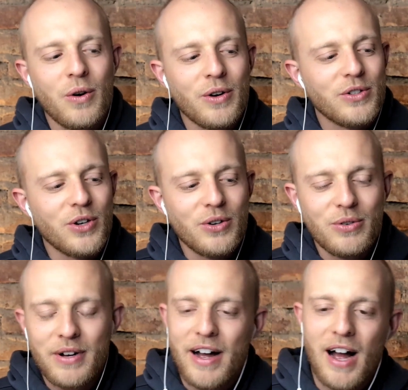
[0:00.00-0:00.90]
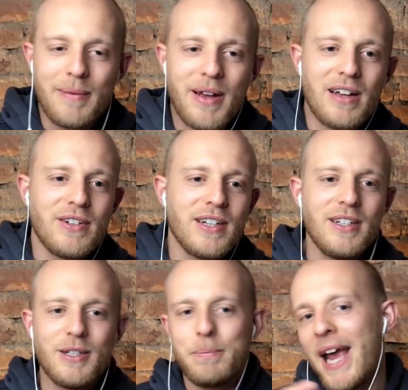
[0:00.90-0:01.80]
so I'm having
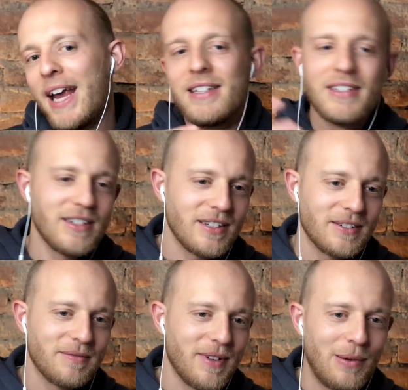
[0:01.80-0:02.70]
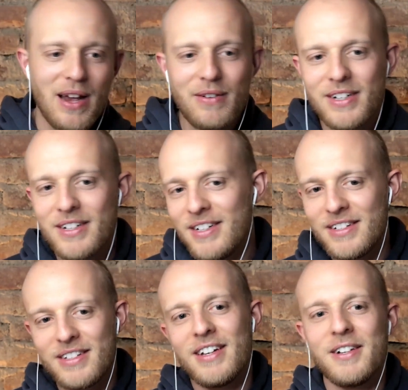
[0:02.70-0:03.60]
these pains, I'm having
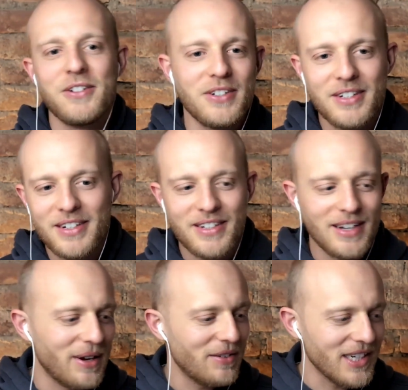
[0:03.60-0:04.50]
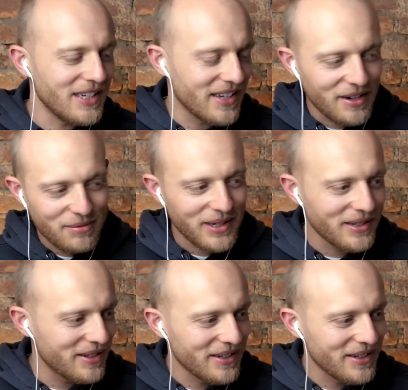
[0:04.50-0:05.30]
these illnesses, I'm having these ailments.